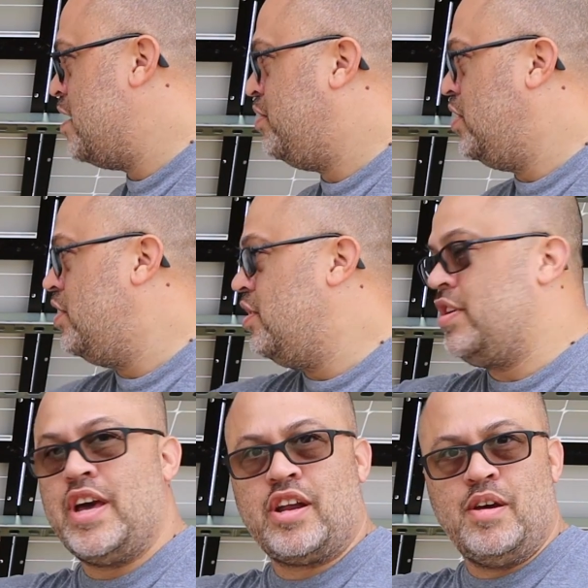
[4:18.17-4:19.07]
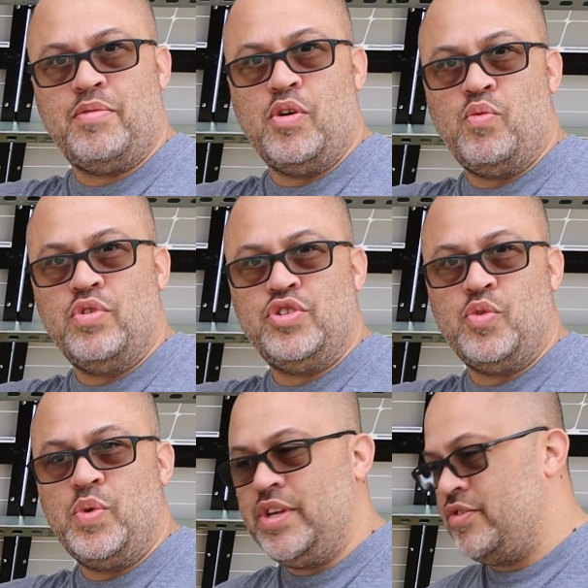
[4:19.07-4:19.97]
amp plug, got a couple of
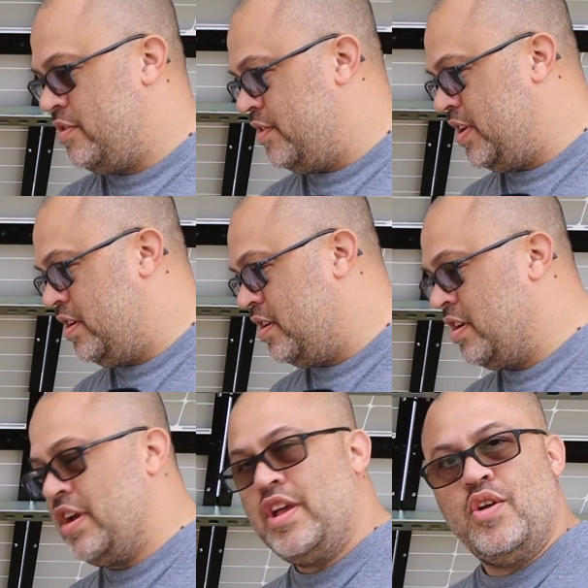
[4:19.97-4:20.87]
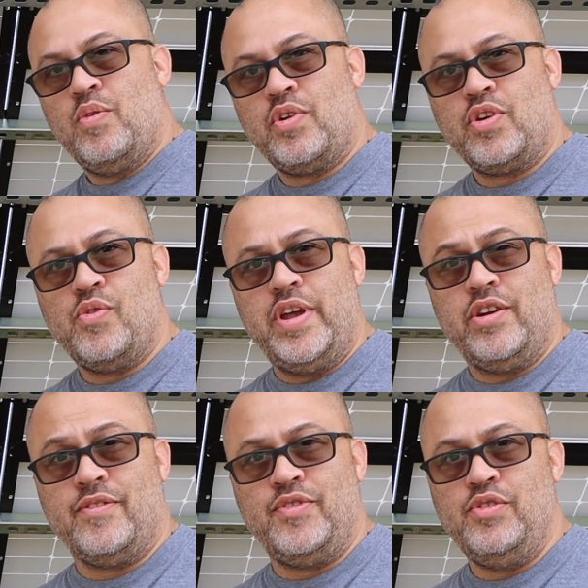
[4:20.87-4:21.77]
120s over here. We're gonna go
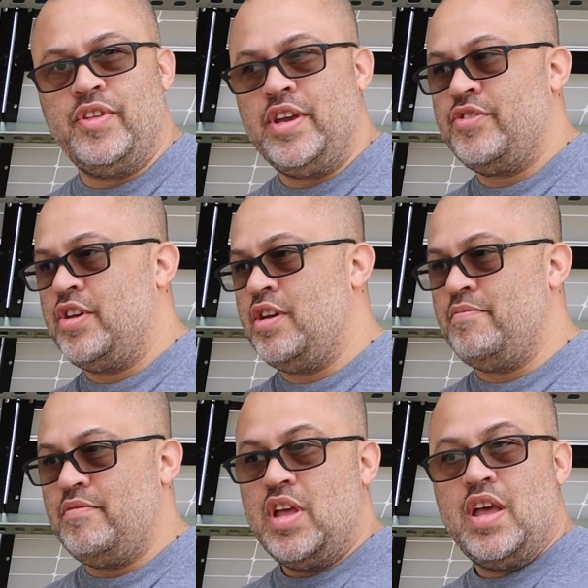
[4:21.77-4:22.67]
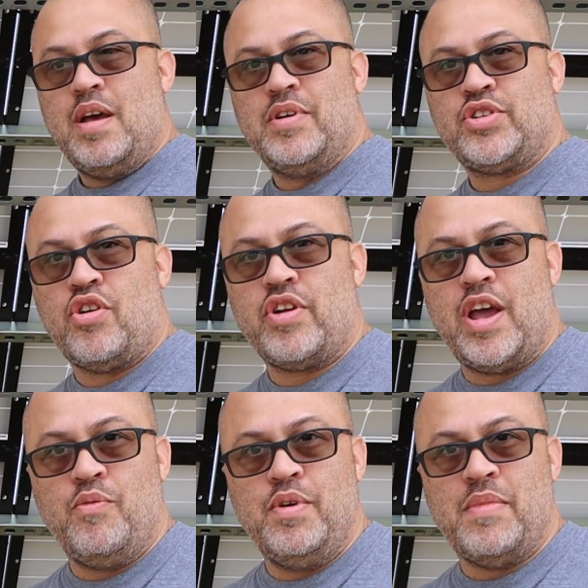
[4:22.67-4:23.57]
ahead and hook a few things up. I'll start
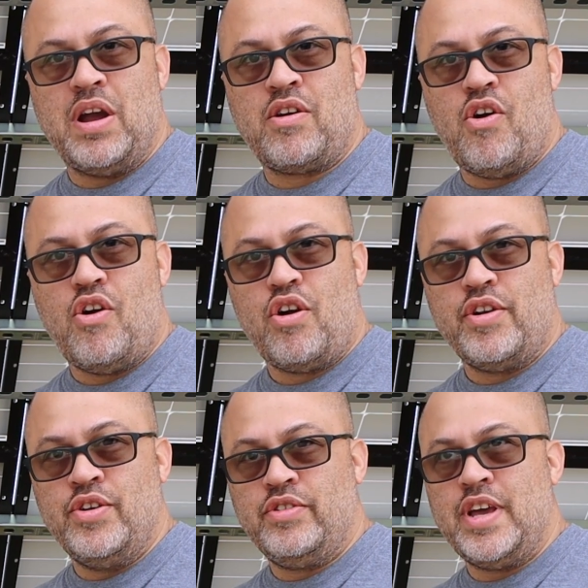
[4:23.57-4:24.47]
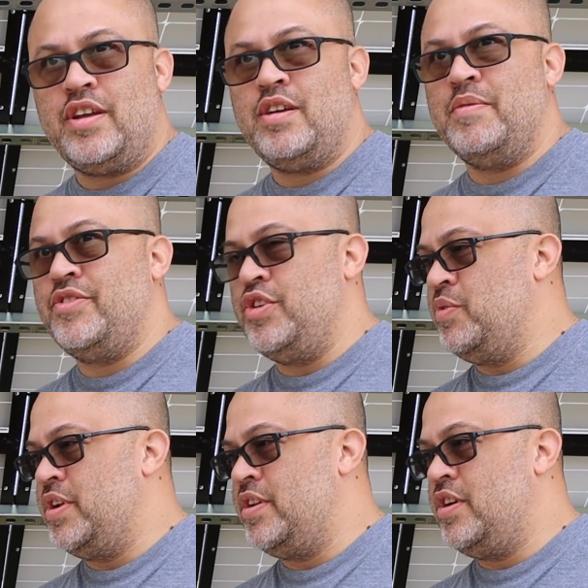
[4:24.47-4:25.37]
out with my car and hook that up and see
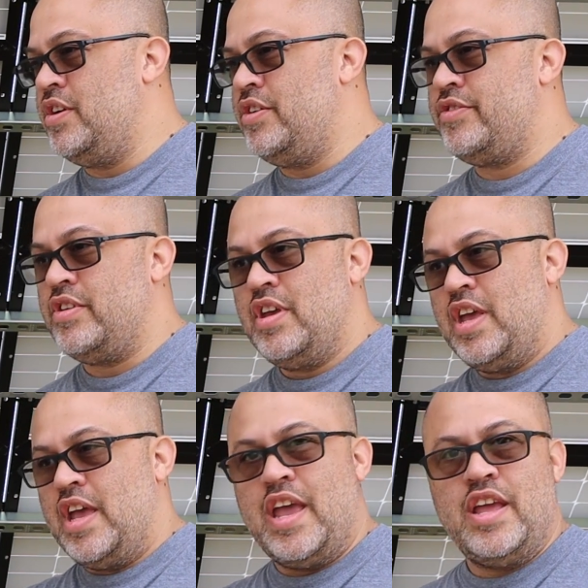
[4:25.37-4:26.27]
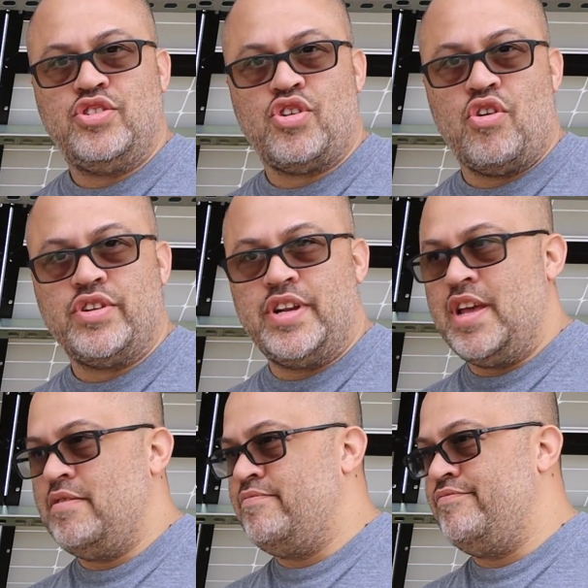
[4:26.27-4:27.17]
what it does and charge it
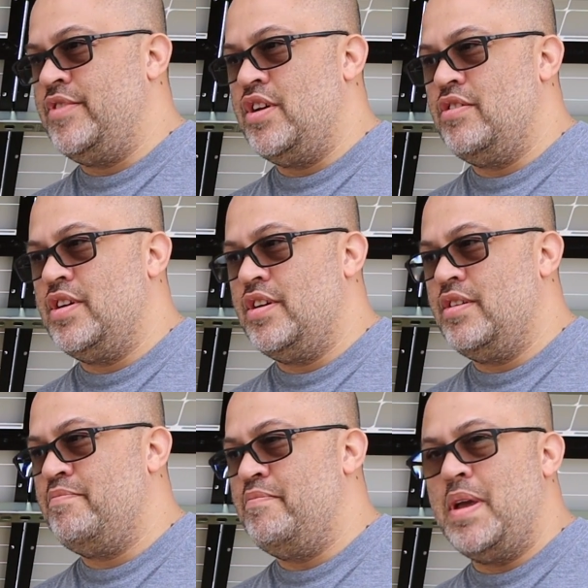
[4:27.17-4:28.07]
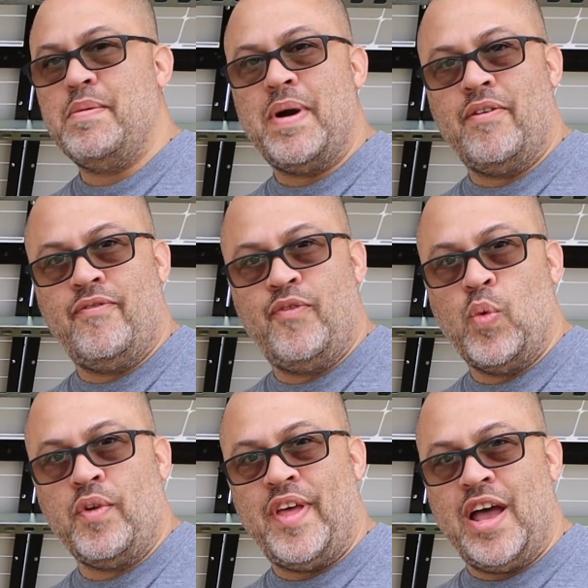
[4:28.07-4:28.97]
at, you know, uh, maybe about
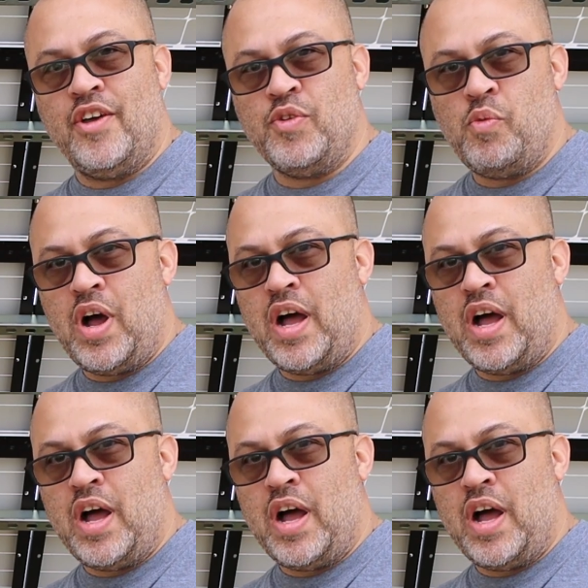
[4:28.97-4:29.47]
4,000